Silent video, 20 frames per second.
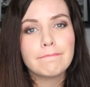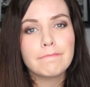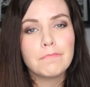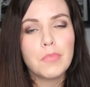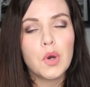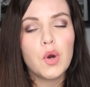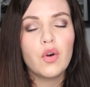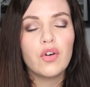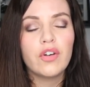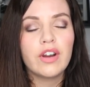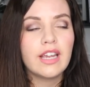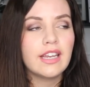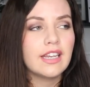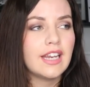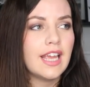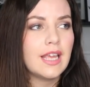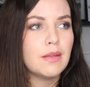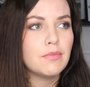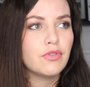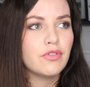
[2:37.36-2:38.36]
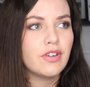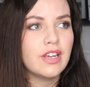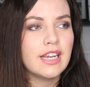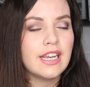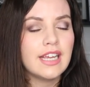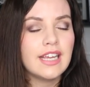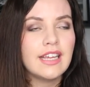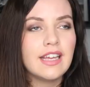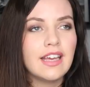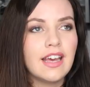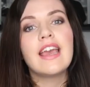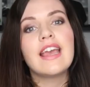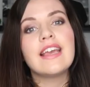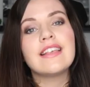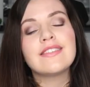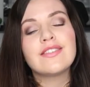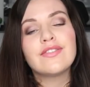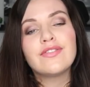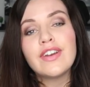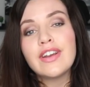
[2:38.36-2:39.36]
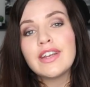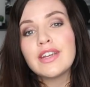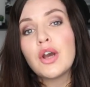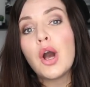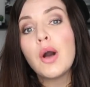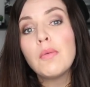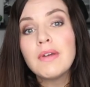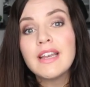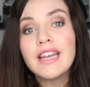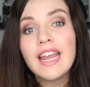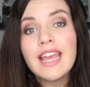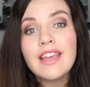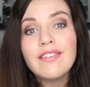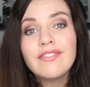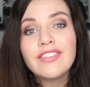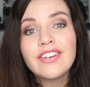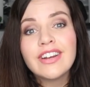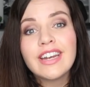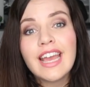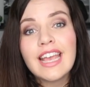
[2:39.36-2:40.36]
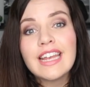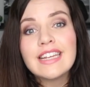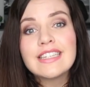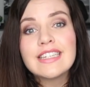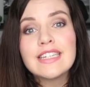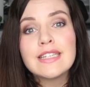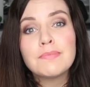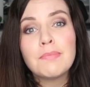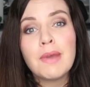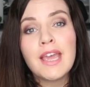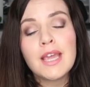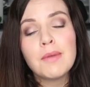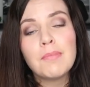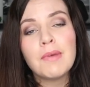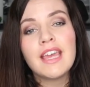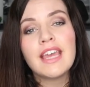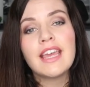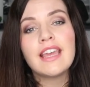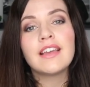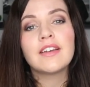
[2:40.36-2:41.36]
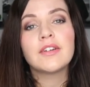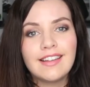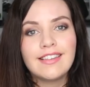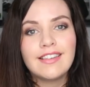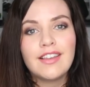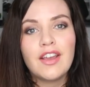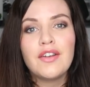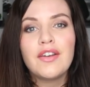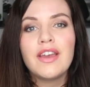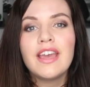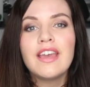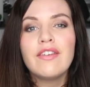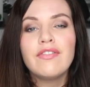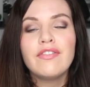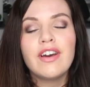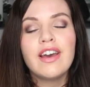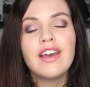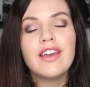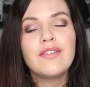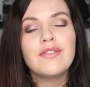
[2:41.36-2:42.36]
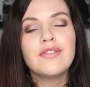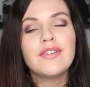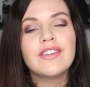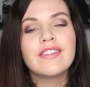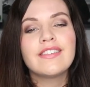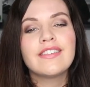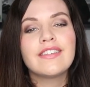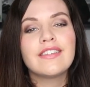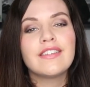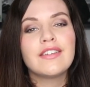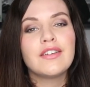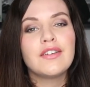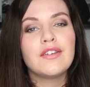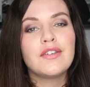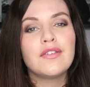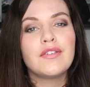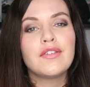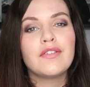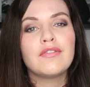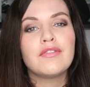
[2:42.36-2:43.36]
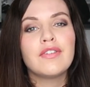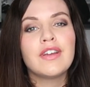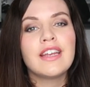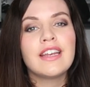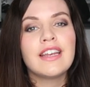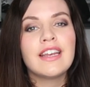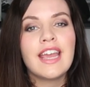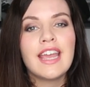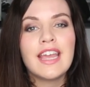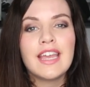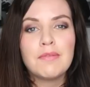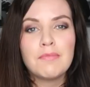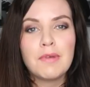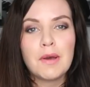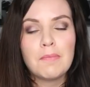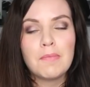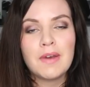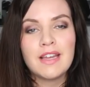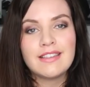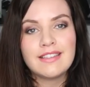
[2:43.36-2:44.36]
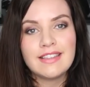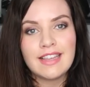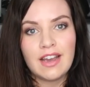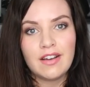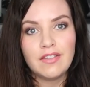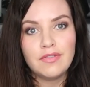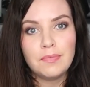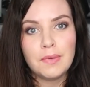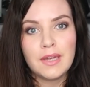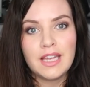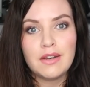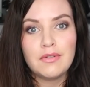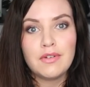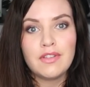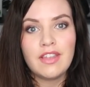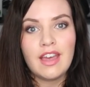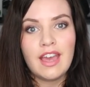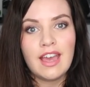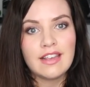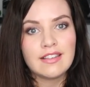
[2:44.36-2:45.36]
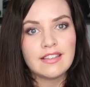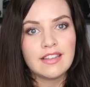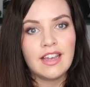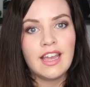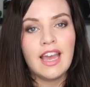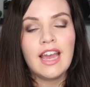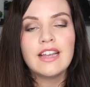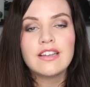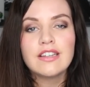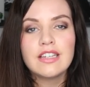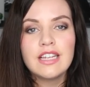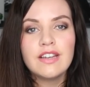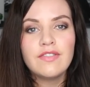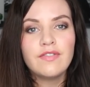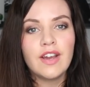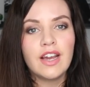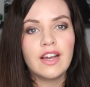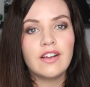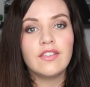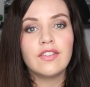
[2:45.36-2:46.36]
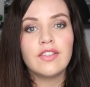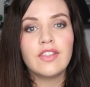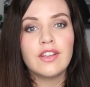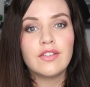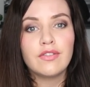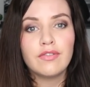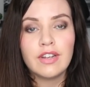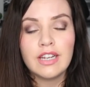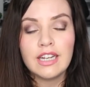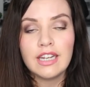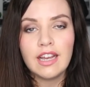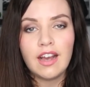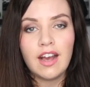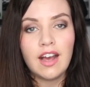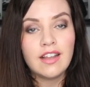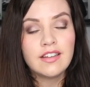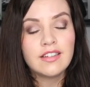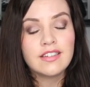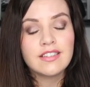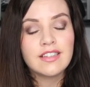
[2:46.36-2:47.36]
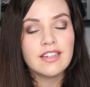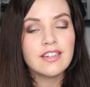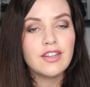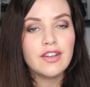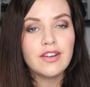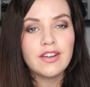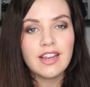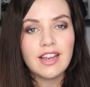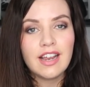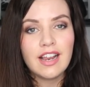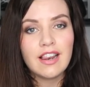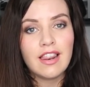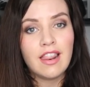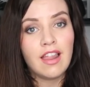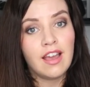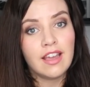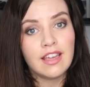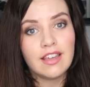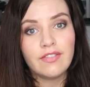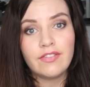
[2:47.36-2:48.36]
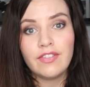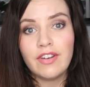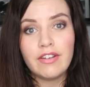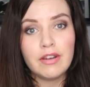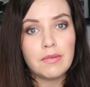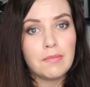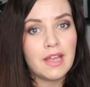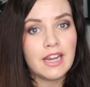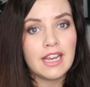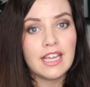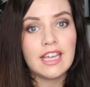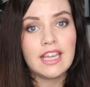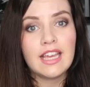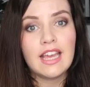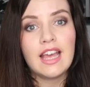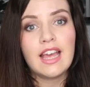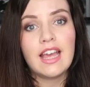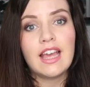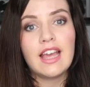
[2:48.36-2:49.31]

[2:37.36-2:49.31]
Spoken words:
boring names really. It's a very common name for an 80s baby. So if I was to rename myself beginning with S, I actually found this really hard because I don't like very many